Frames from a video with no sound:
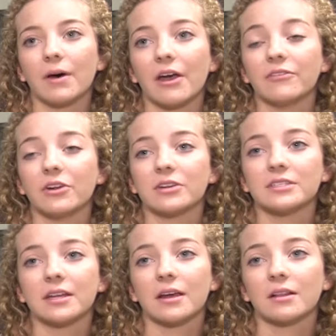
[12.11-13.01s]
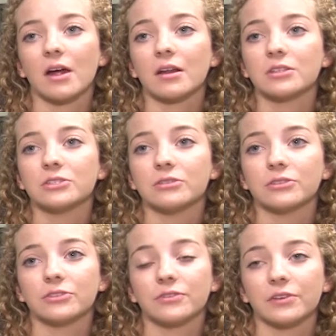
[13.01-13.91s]
I've noticed that a lot of
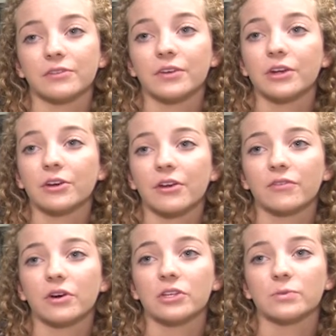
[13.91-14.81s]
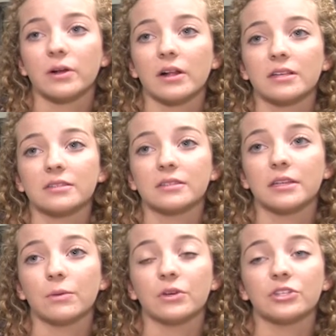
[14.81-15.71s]
students are feeling very grateful as well as
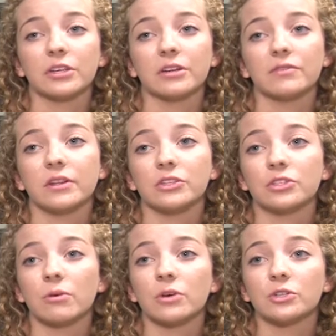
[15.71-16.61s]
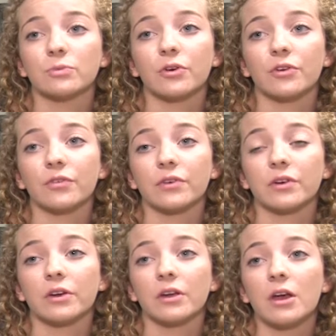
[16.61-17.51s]
they wish they could have done so much more
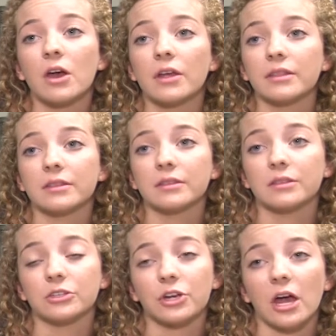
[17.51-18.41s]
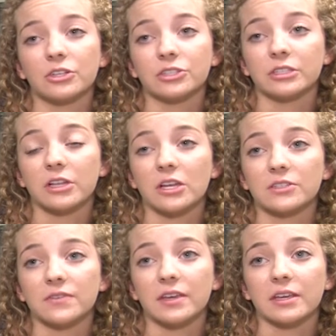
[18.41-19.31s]
for the tragedy in
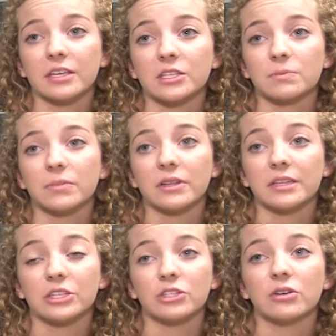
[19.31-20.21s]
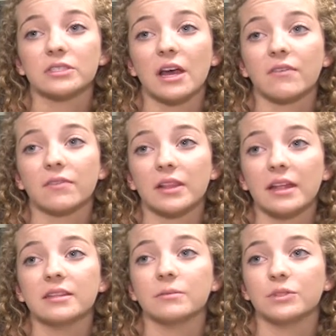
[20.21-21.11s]
Las Vegas, but these notes have
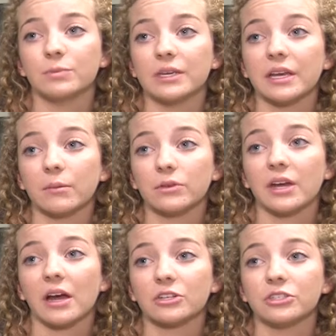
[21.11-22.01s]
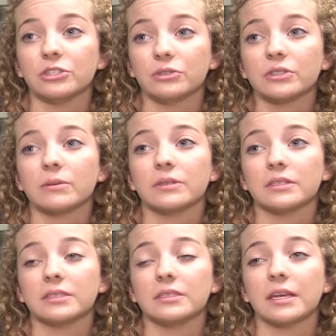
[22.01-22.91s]
led them to being able to actually do something to